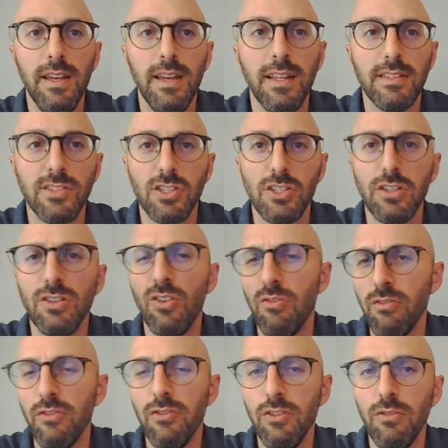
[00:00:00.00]
It is a good
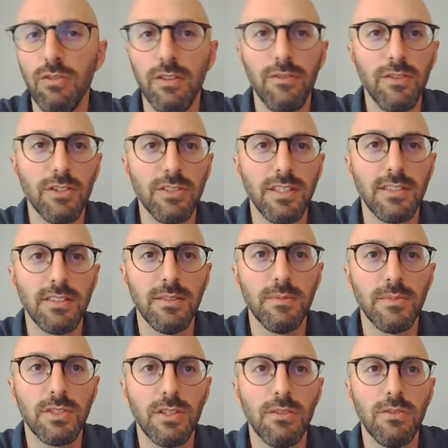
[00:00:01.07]
overview of your
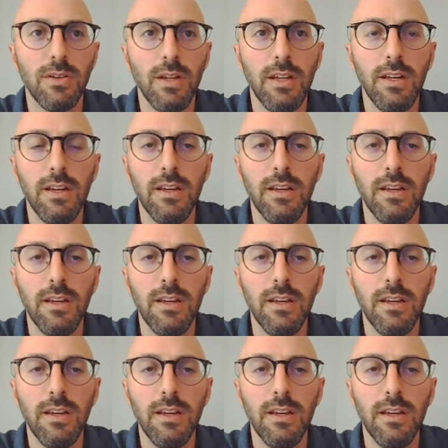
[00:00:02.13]
system. So